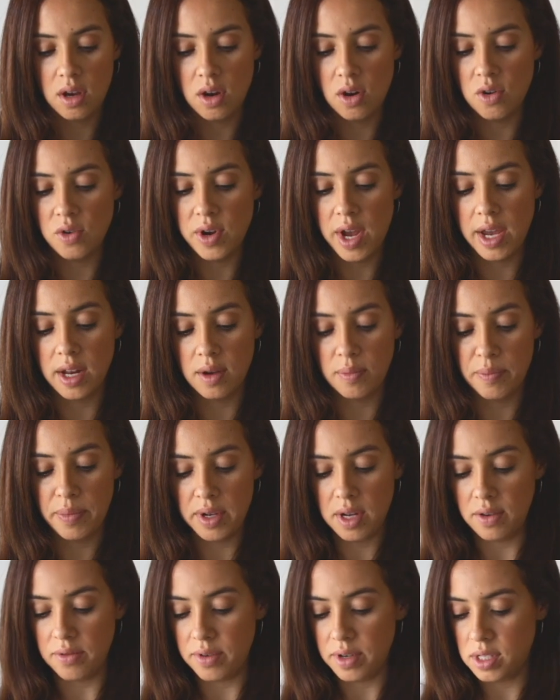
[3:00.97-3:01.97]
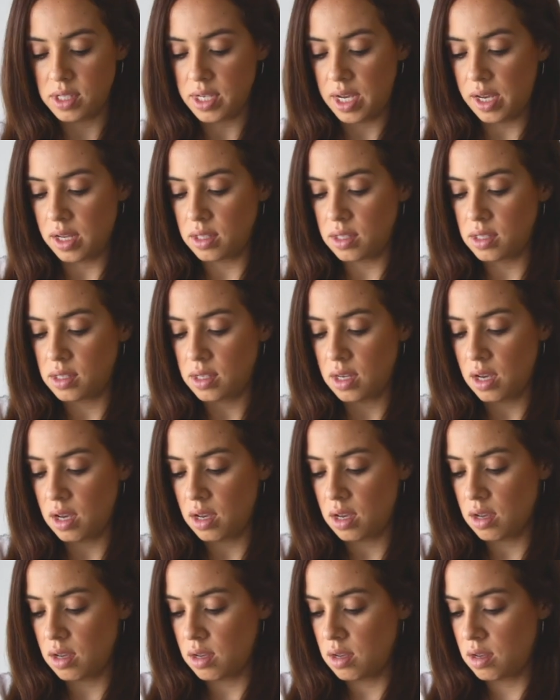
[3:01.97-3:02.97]
create a bit of a
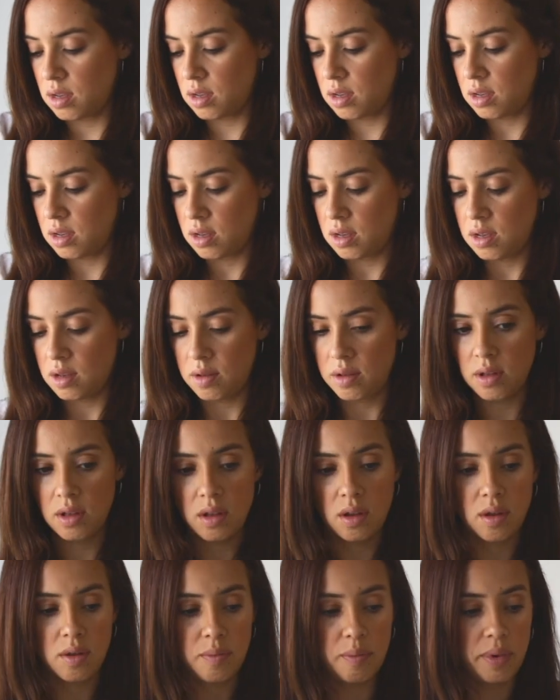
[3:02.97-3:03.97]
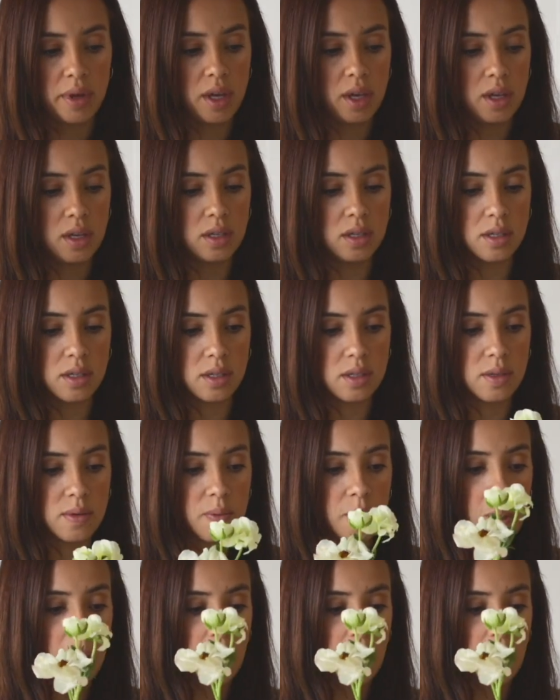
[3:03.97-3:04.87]
dancing piece.